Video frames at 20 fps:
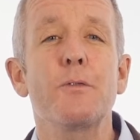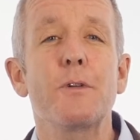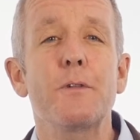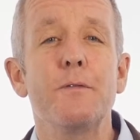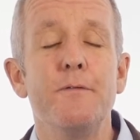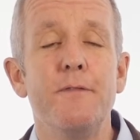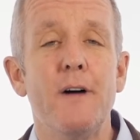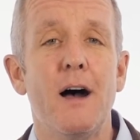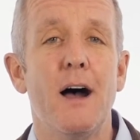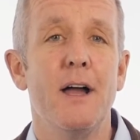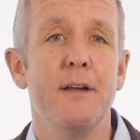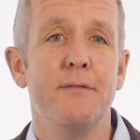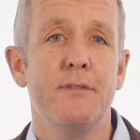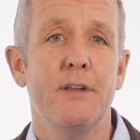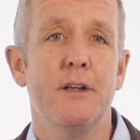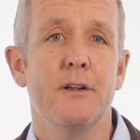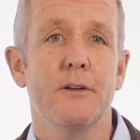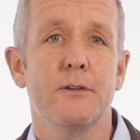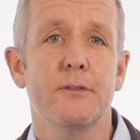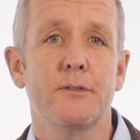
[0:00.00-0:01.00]
over five
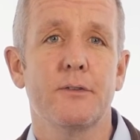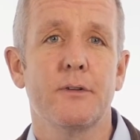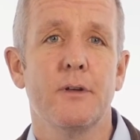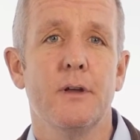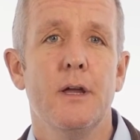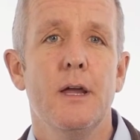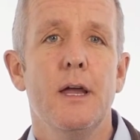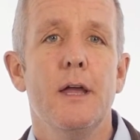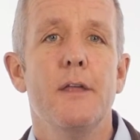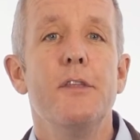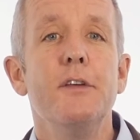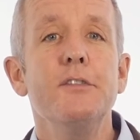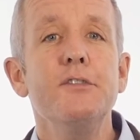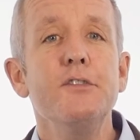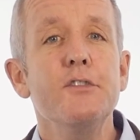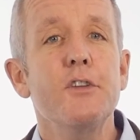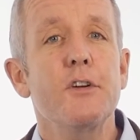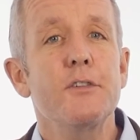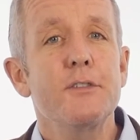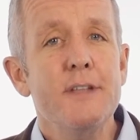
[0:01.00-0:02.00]
years. This
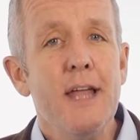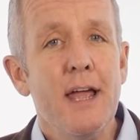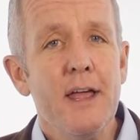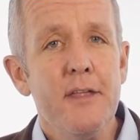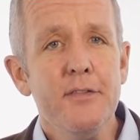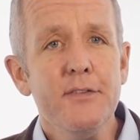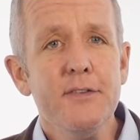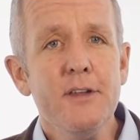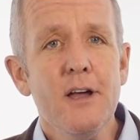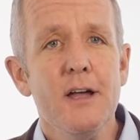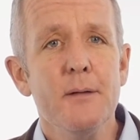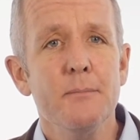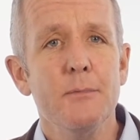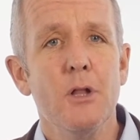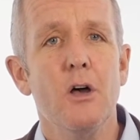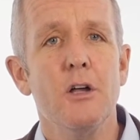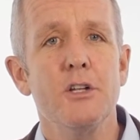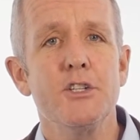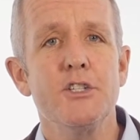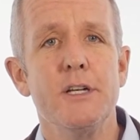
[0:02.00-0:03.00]
is our tenth time
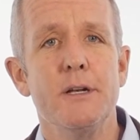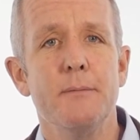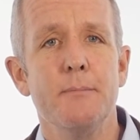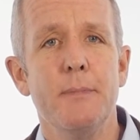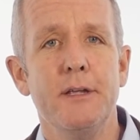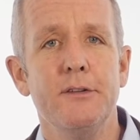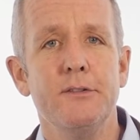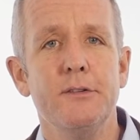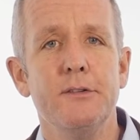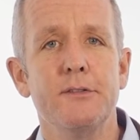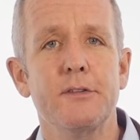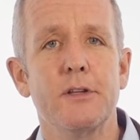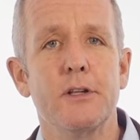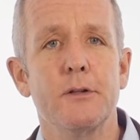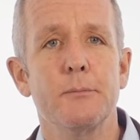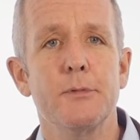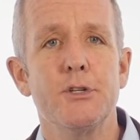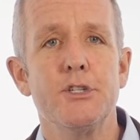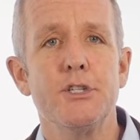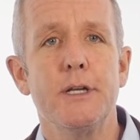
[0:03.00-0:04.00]
launching Amazing
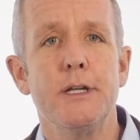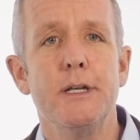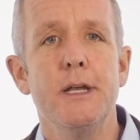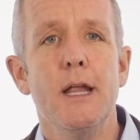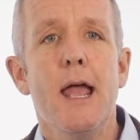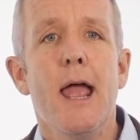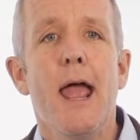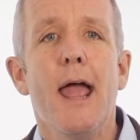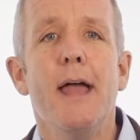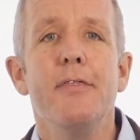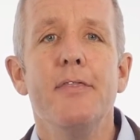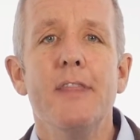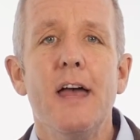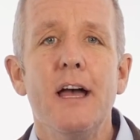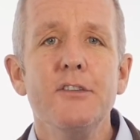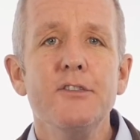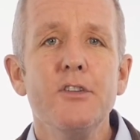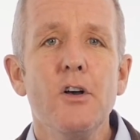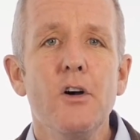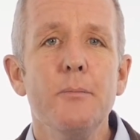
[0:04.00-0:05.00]
Selling Machine, and
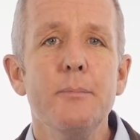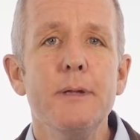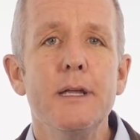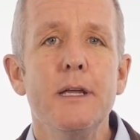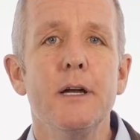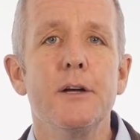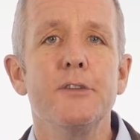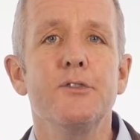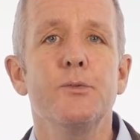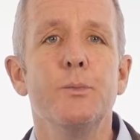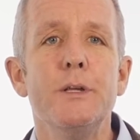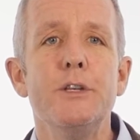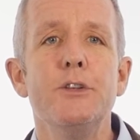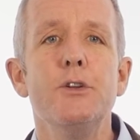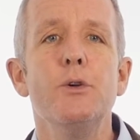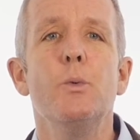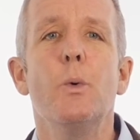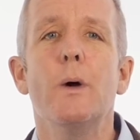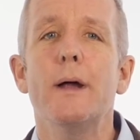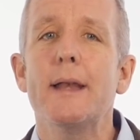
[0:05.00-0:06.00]
that's all because we
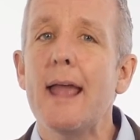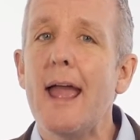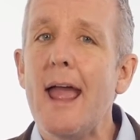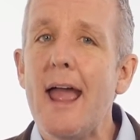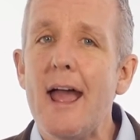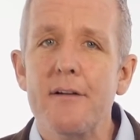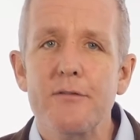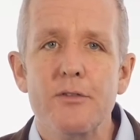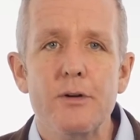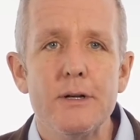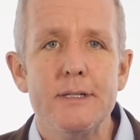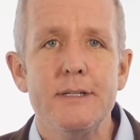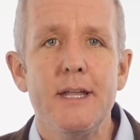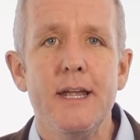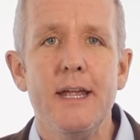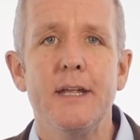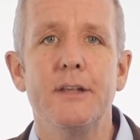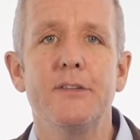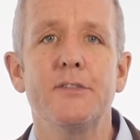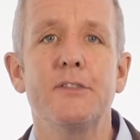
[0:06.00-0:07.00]
do whatever it
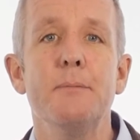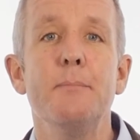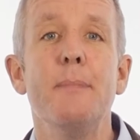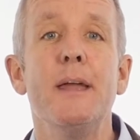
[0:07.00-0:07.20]
takes to